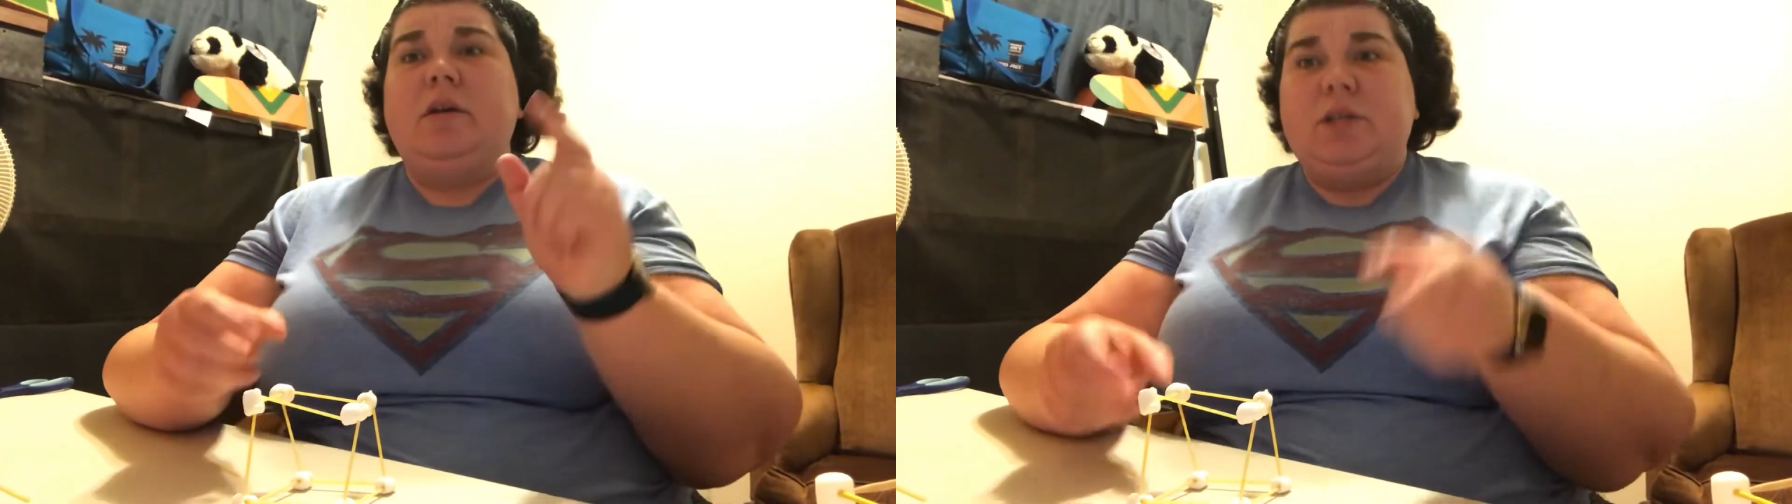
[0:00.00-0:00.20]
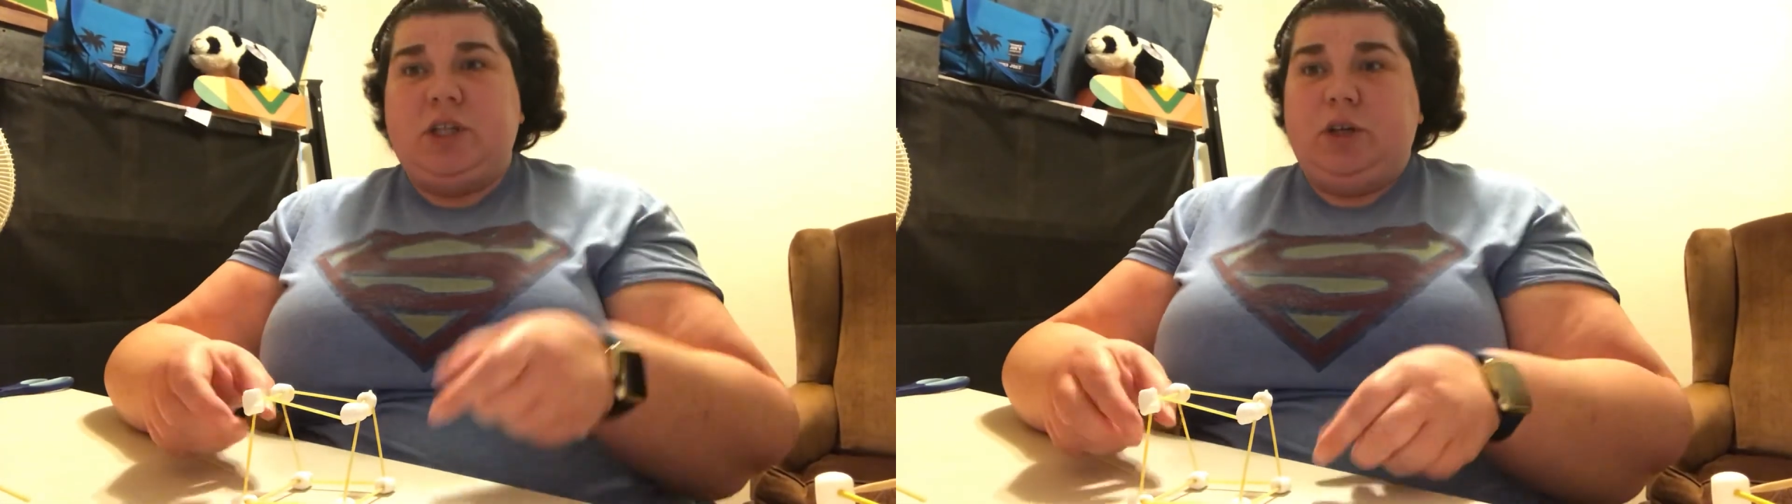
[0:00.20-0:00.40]

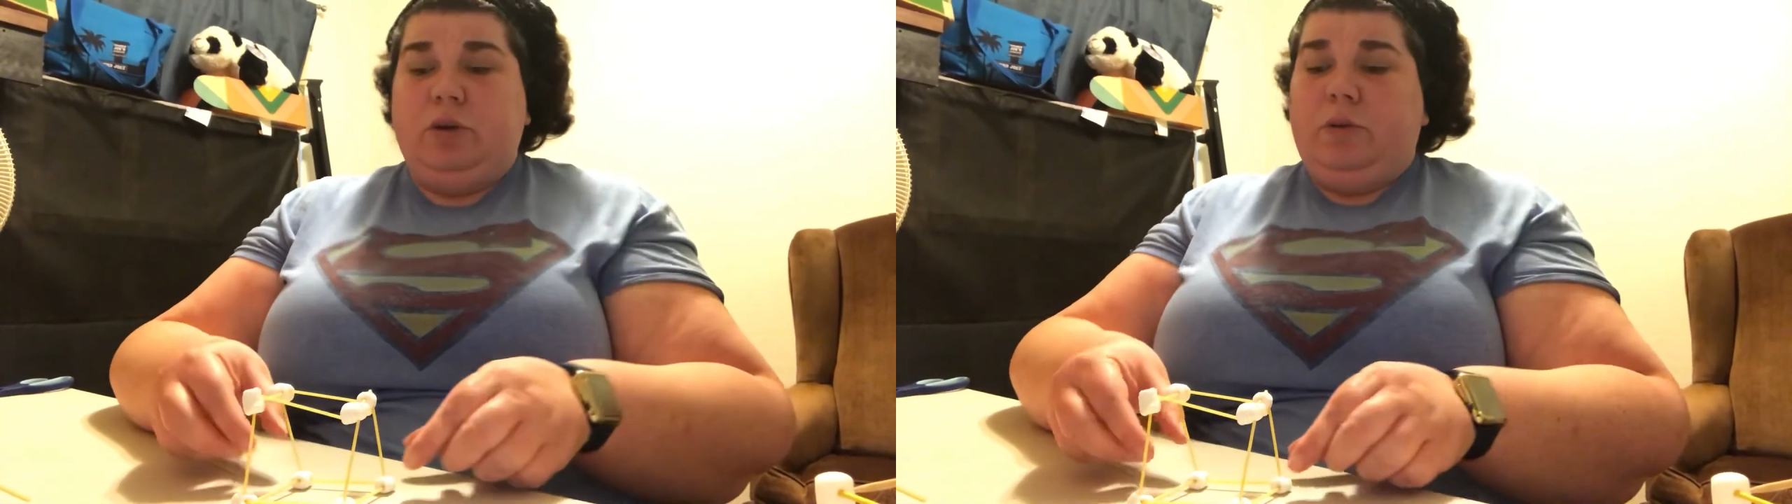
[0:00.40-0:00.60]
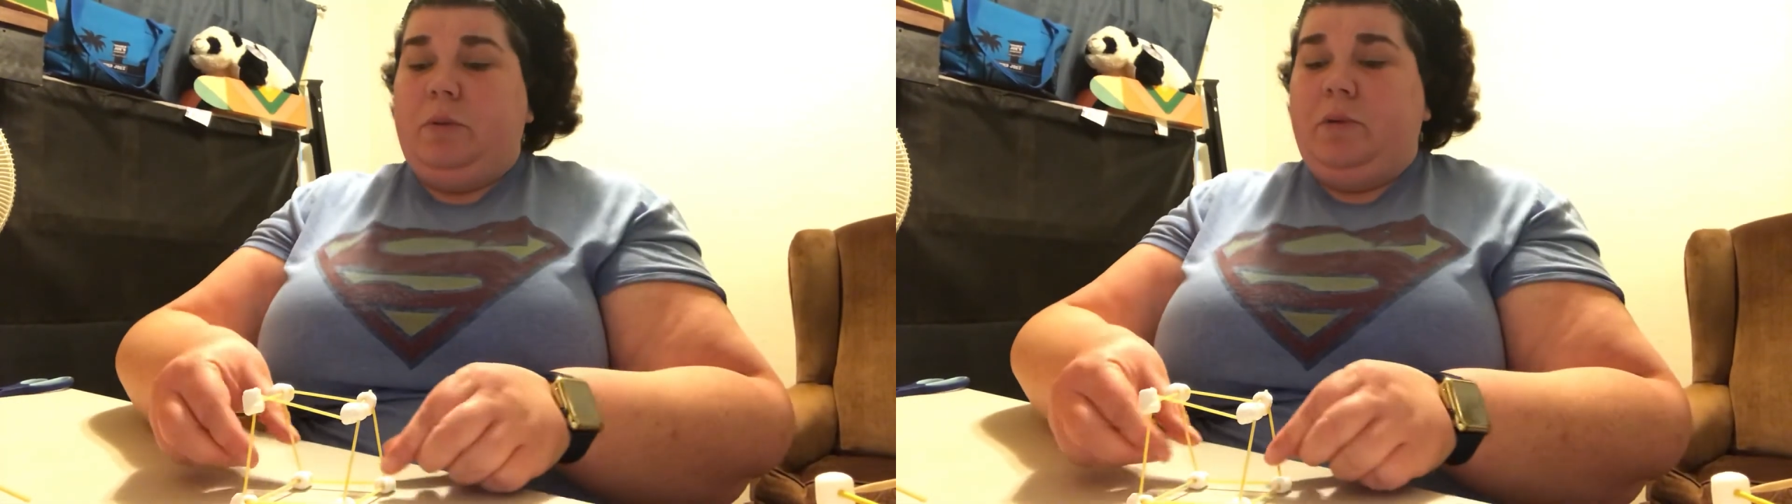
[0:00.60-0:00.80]

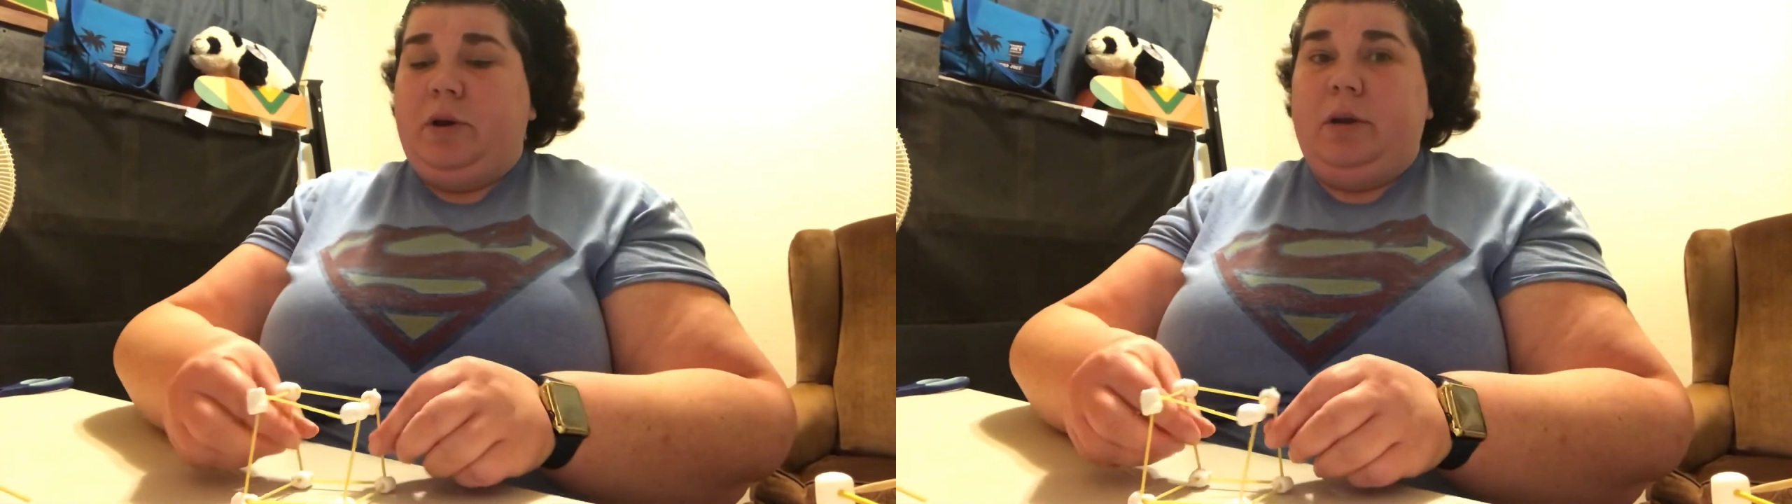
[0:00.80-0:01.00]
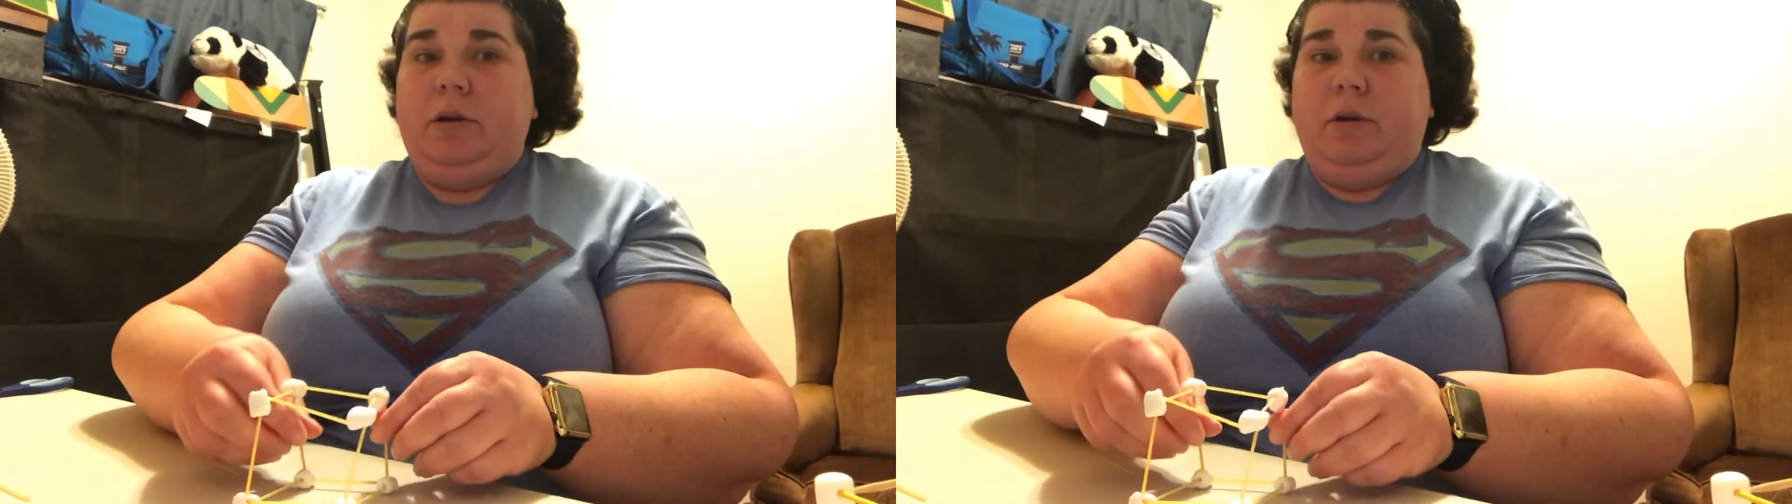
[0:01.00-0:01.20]
to
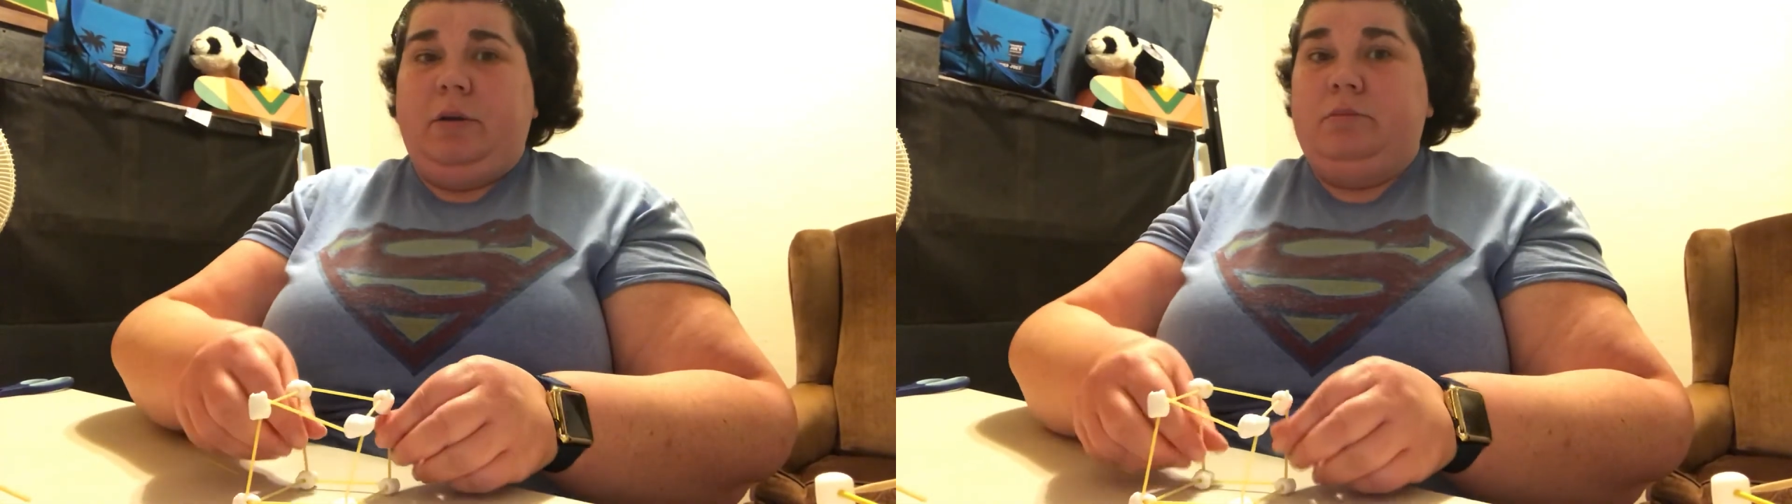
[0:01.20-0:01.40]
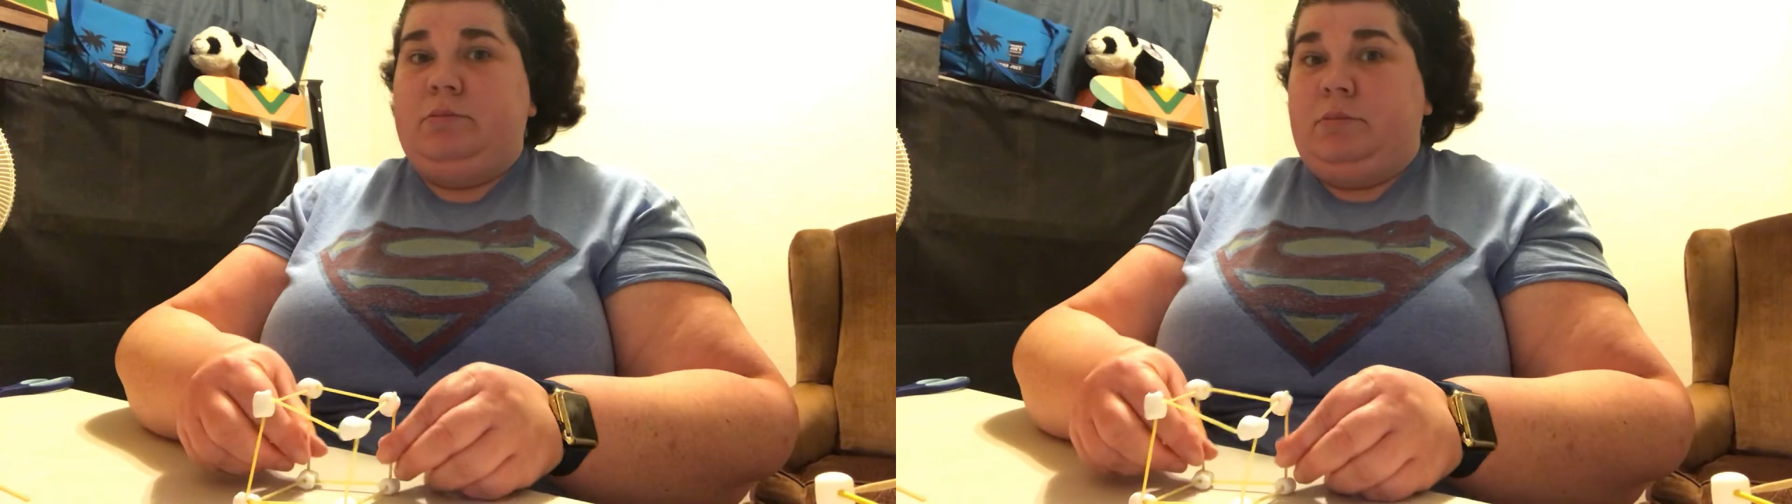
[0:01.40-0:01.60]
put, or